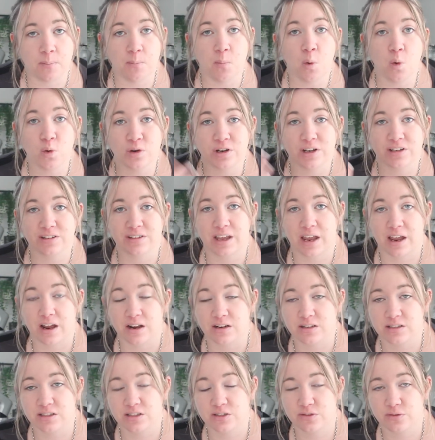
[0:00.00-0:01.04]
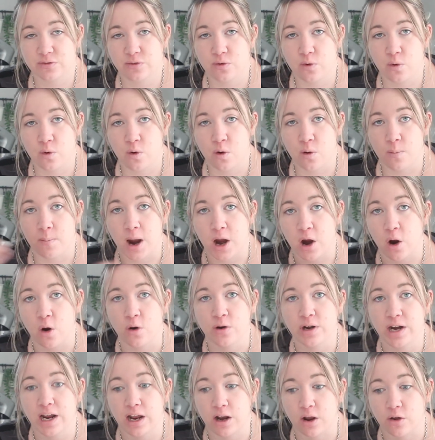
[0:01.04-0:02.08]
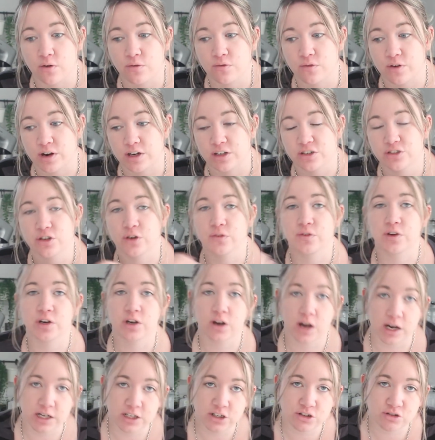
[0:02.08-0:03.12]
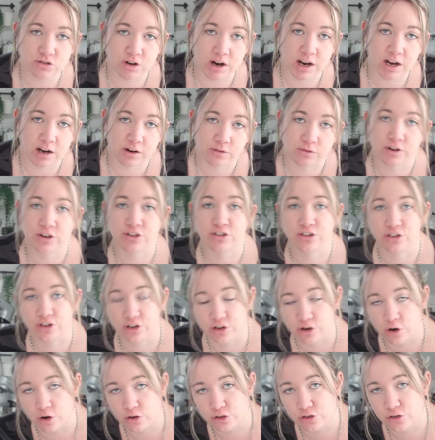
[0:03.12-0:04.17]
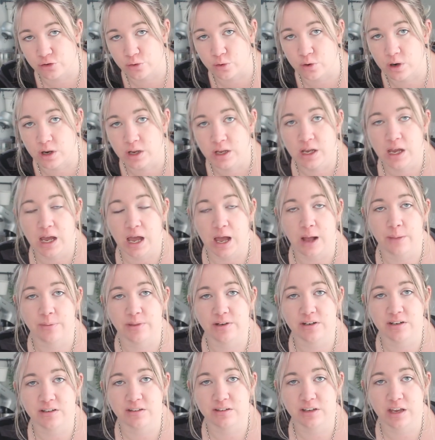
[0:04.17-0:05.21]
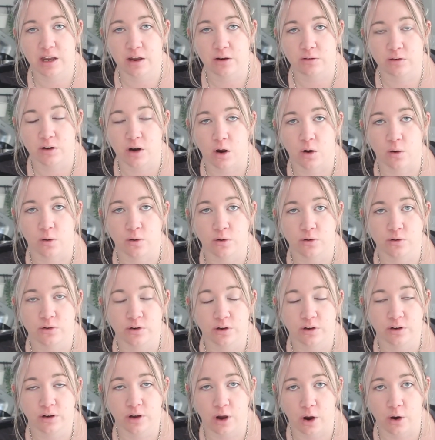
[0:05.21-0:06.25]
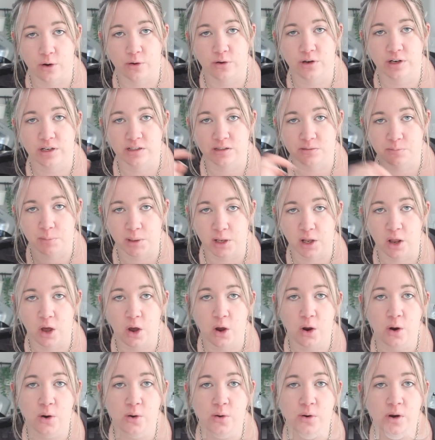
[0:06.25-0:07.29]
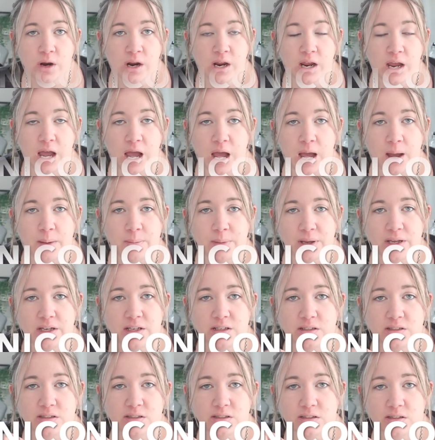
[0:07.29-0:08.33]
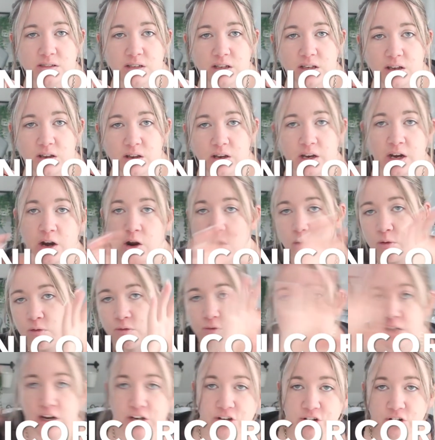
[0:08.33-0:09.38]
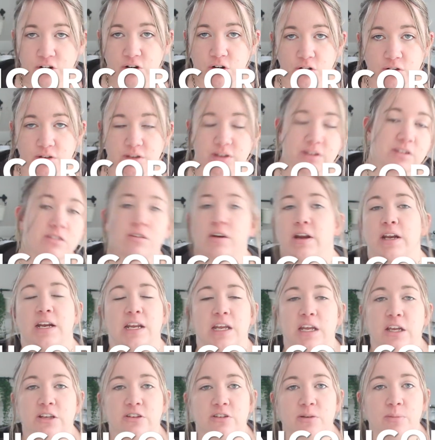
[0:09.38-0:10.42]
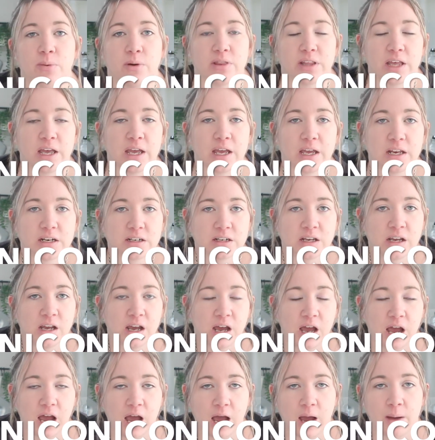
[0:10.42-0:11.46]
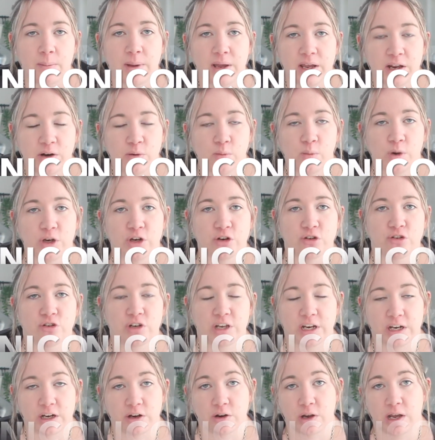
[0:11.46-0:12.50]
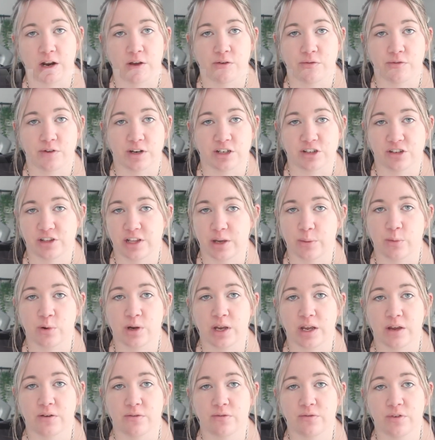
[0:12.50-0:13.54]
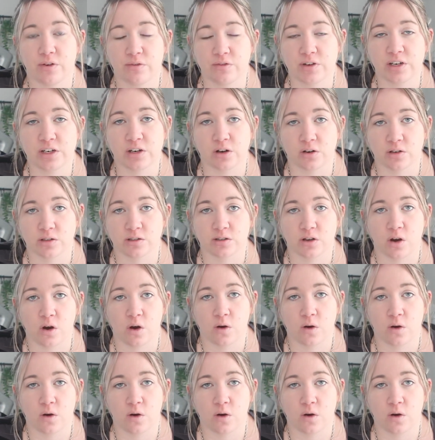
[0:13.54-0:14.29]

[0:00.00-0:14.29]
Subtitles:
more discounts for my own HelloFresh. So if you'd like to try HelloFresh and you're not sure, the discount code is below. And I'll flash it across the screen here. So put that in when you're getting your HelloFresh, and that will get $50